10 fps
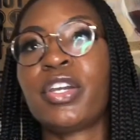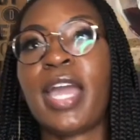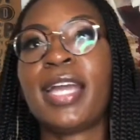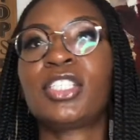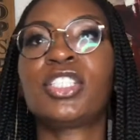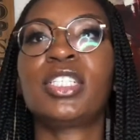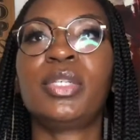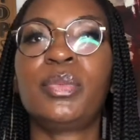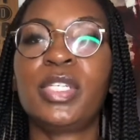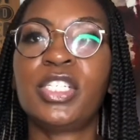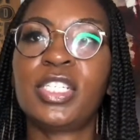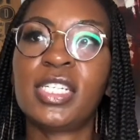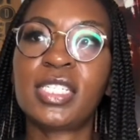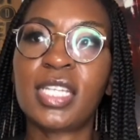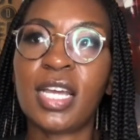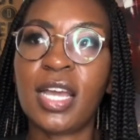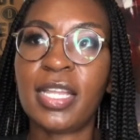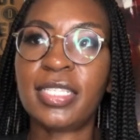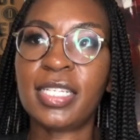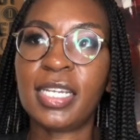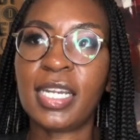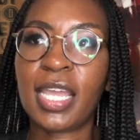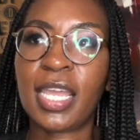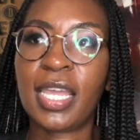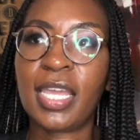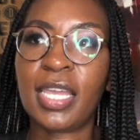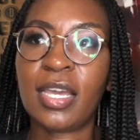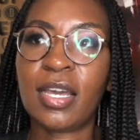Actually, we just did a